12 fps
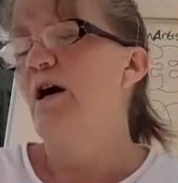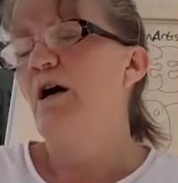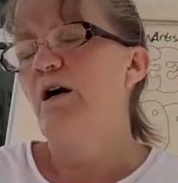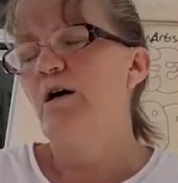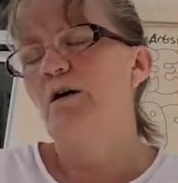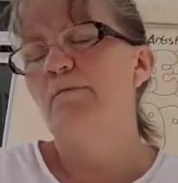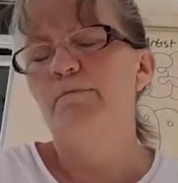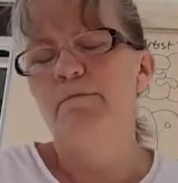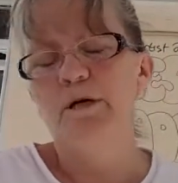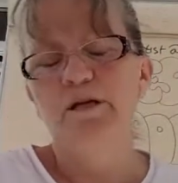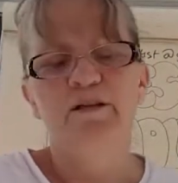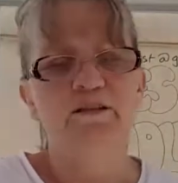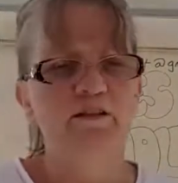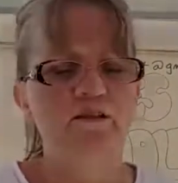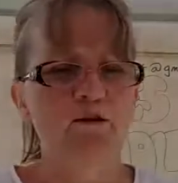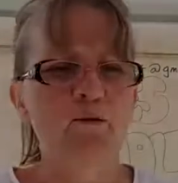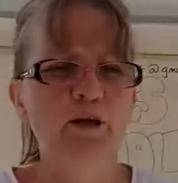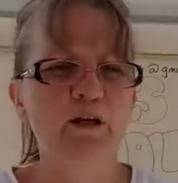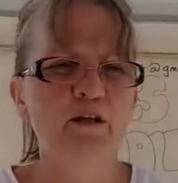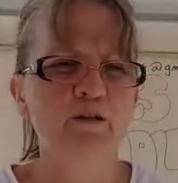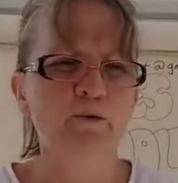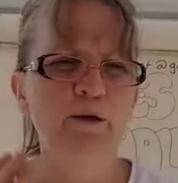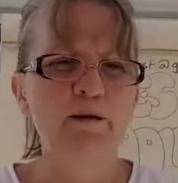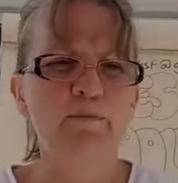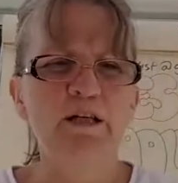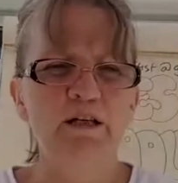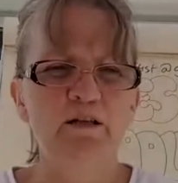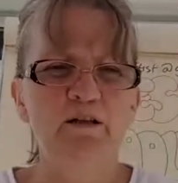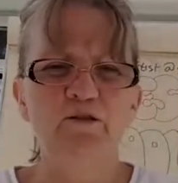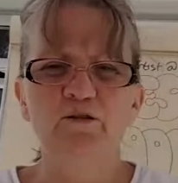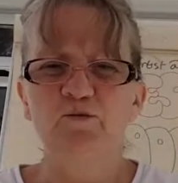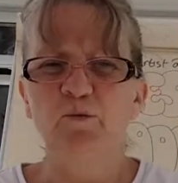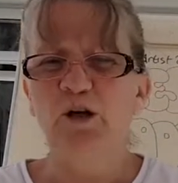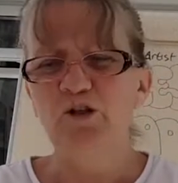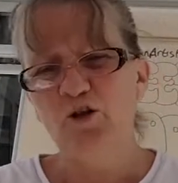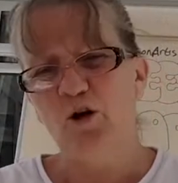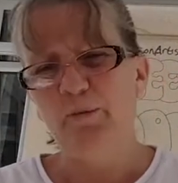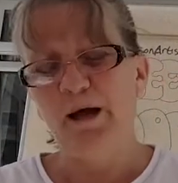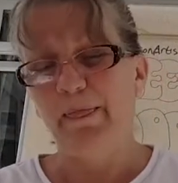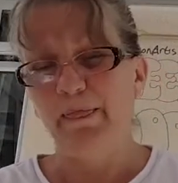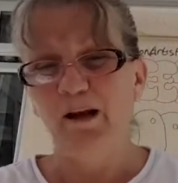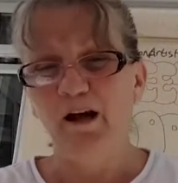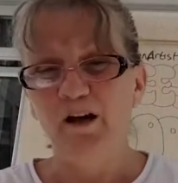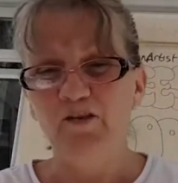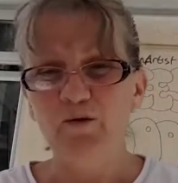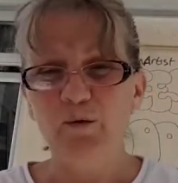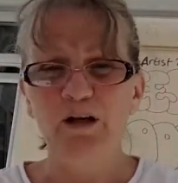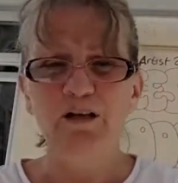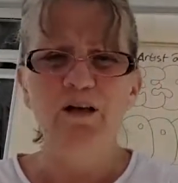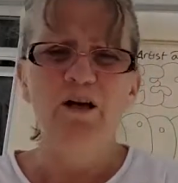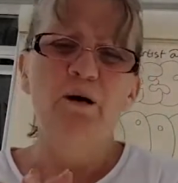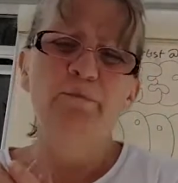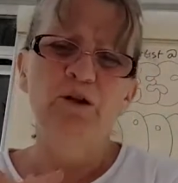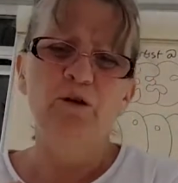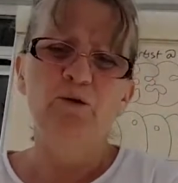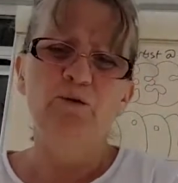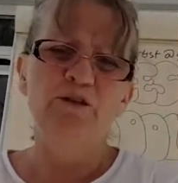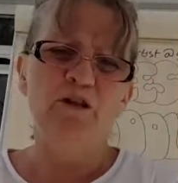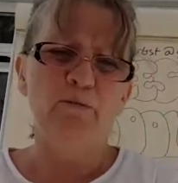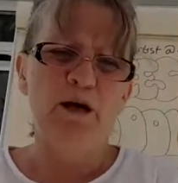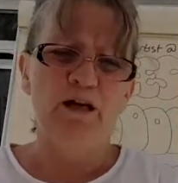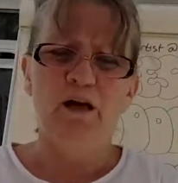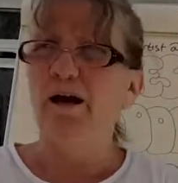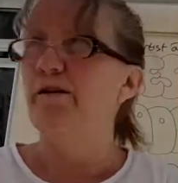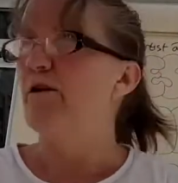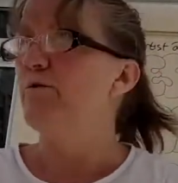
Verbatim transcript: Um, this is a quick 20 minute workshop and the last one, but you can always go back and